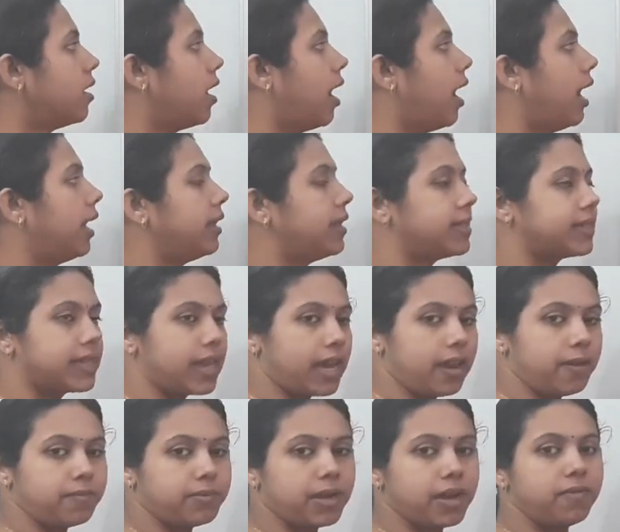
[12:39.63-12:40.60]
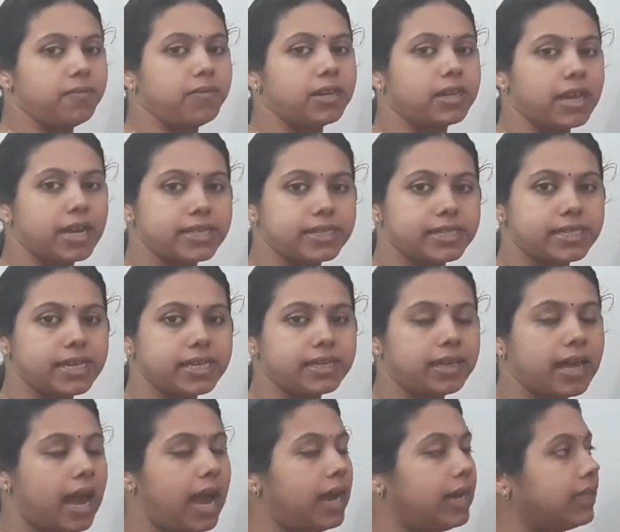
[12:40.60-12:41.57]
At the same time, we can say
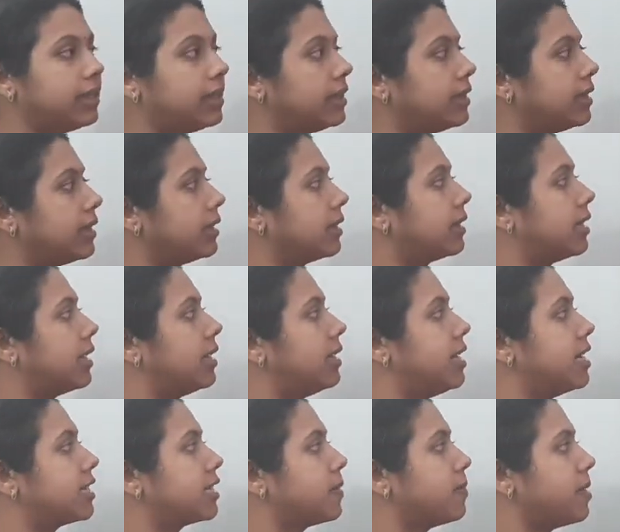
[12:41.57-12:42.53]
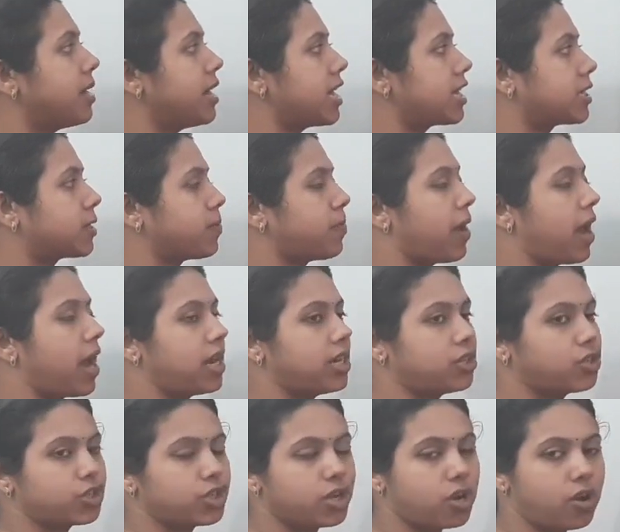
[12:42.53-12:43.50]
that the decimal
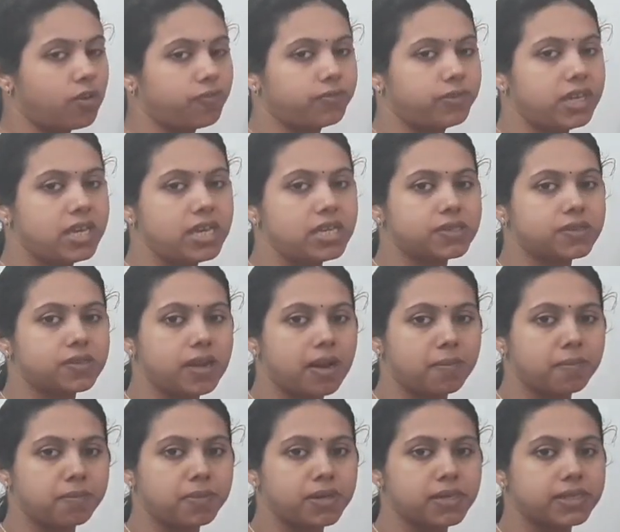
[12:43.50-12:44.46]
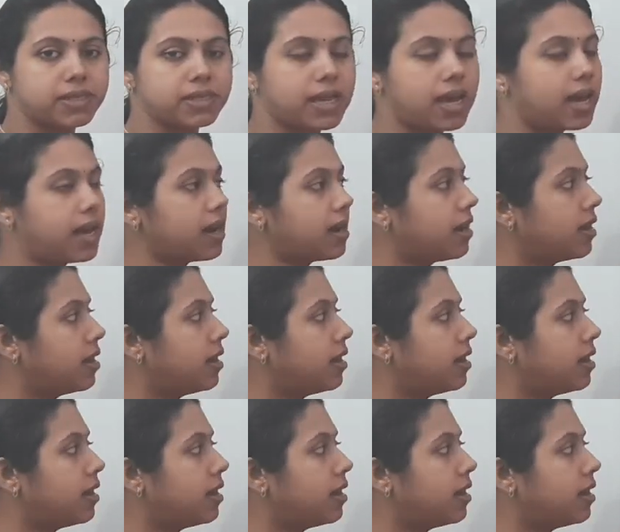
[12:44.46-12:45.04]
expansion of these numbers are